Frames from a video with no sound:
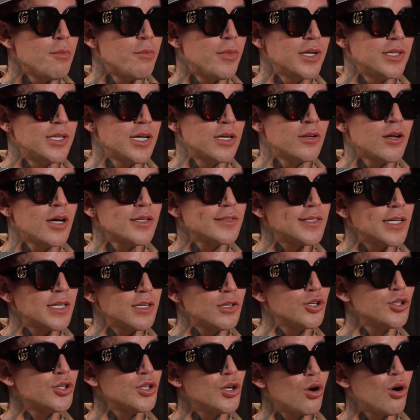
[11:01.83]
but they're not
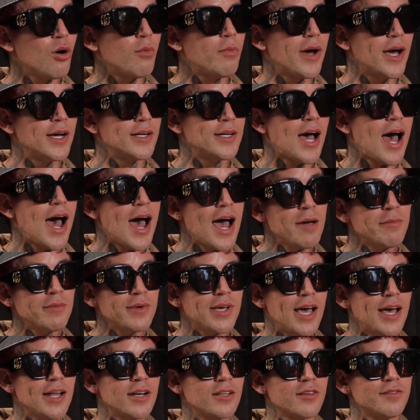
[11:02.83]
saying good or bad. I'm
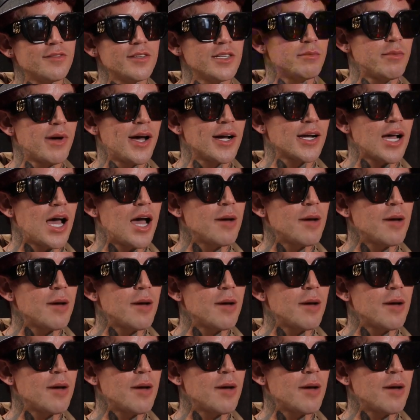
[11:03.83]
getting the feedback.